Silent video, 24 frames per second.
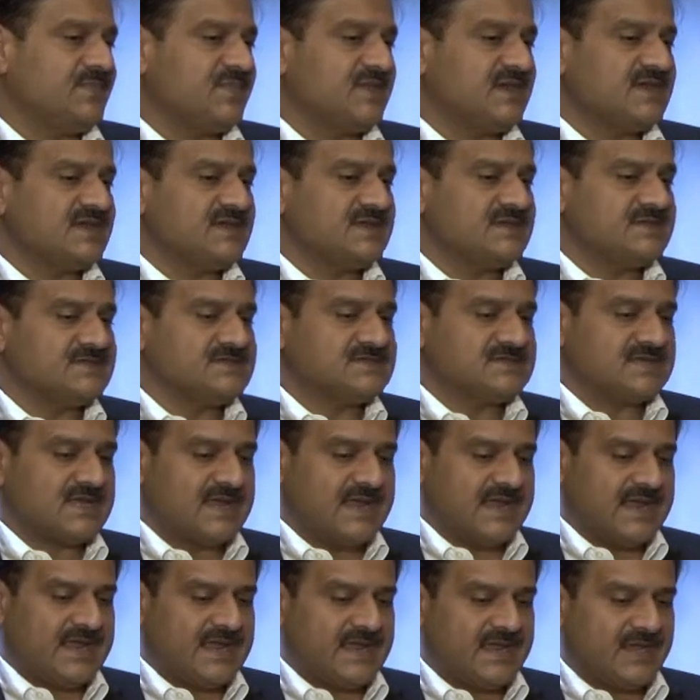is
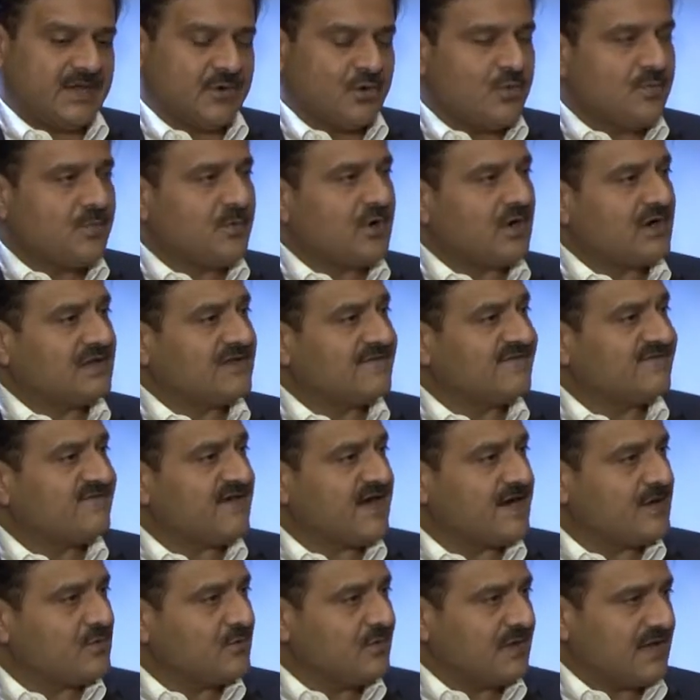a group called the
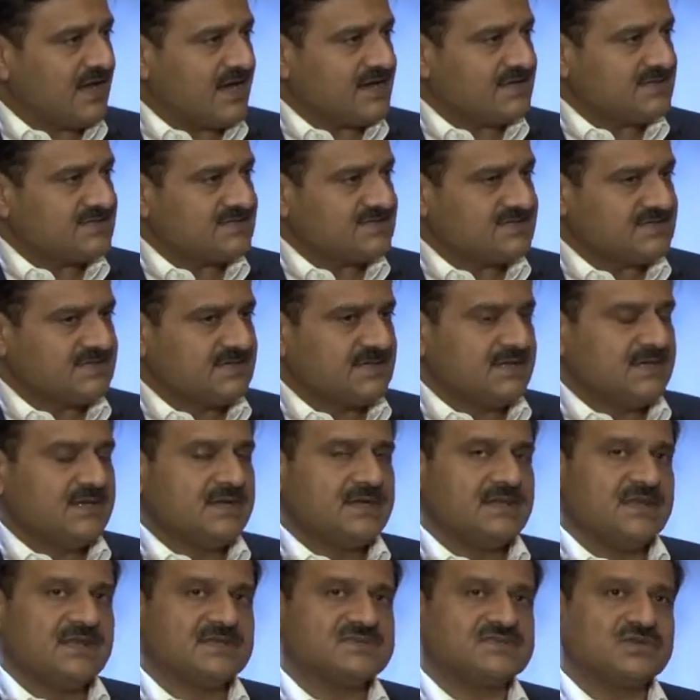FIDO Alliance.
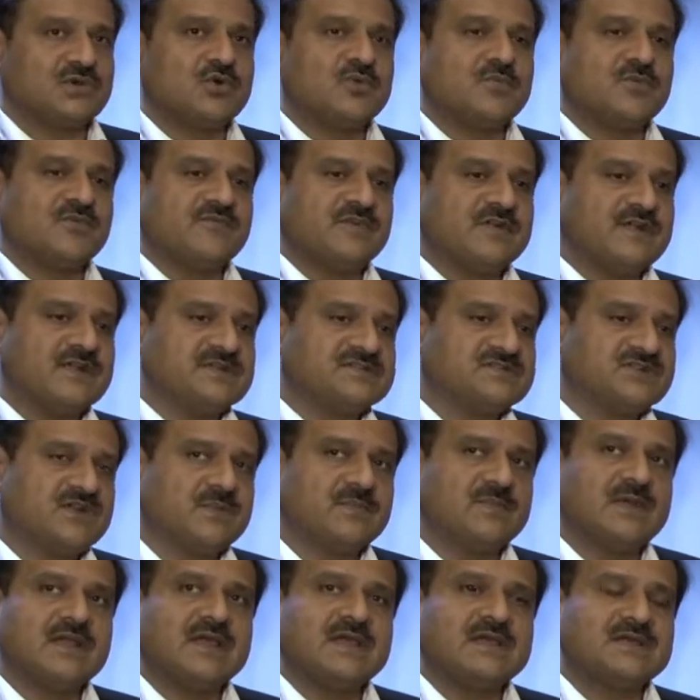That's a group of industry
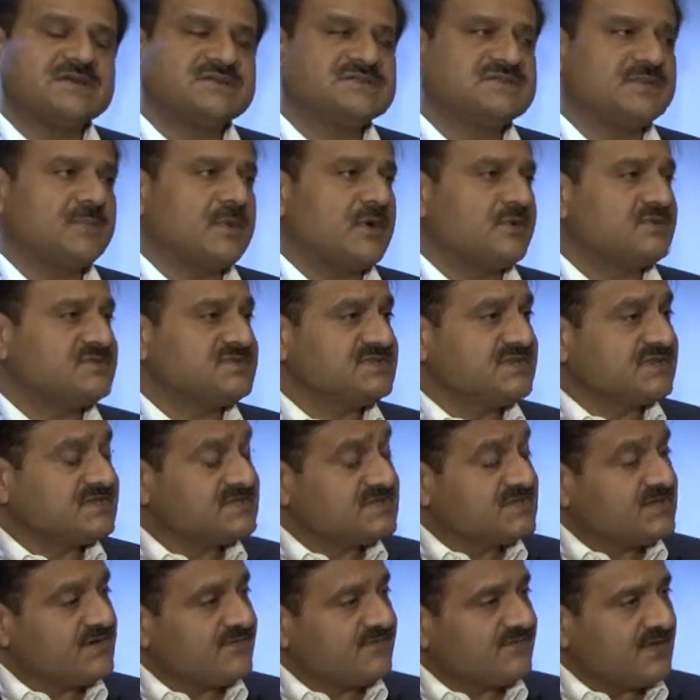players, about
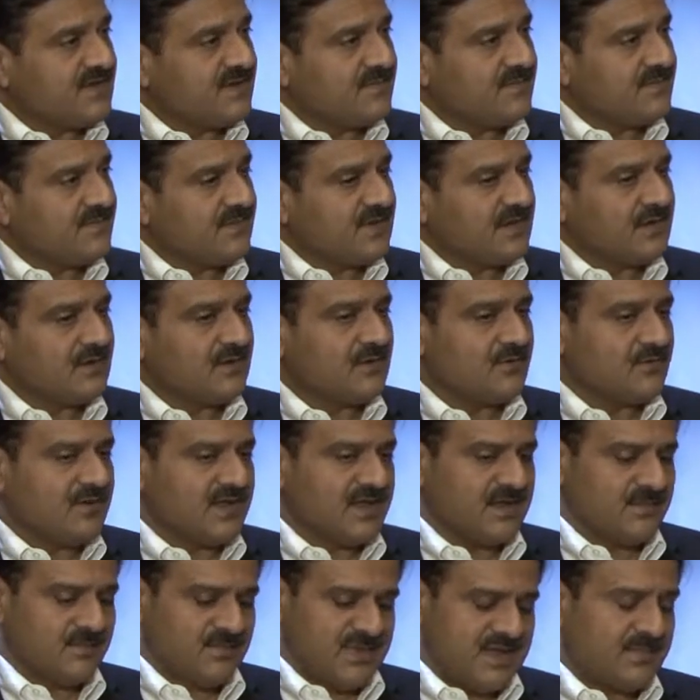60 of them,
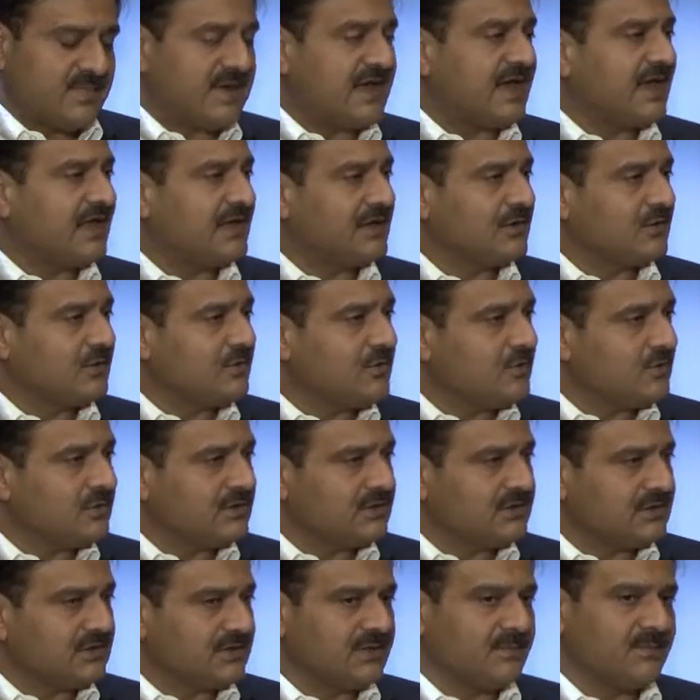including PayPal,
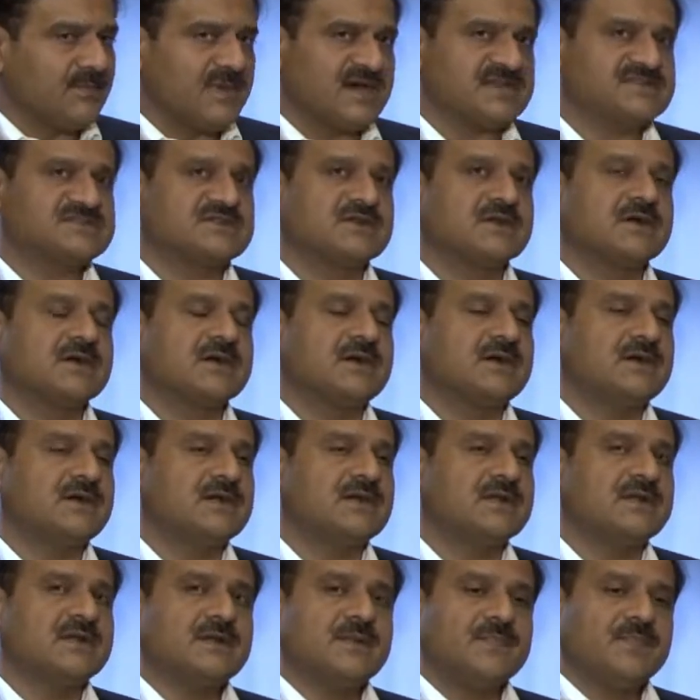Google,
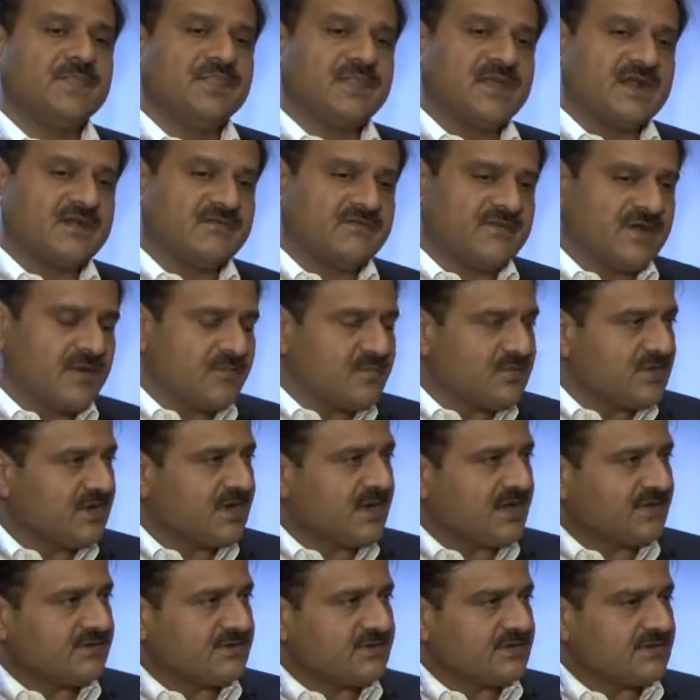MasterCard, that have come
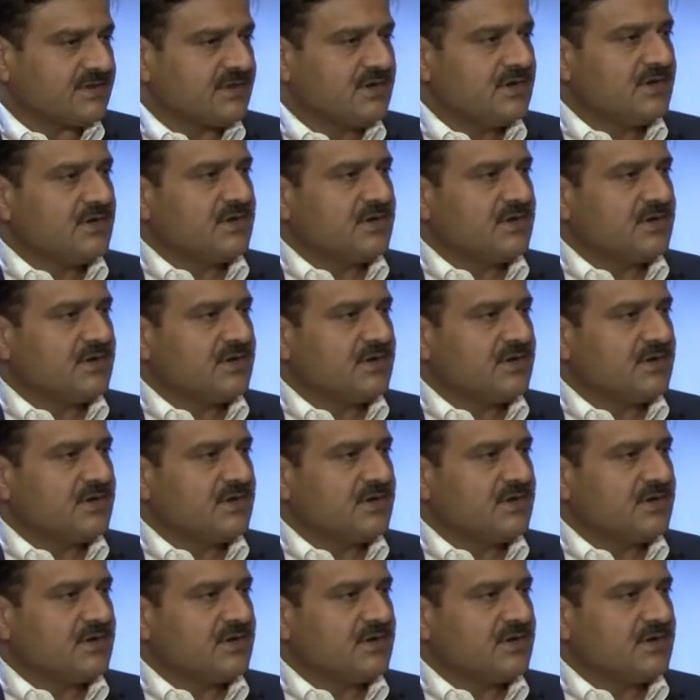together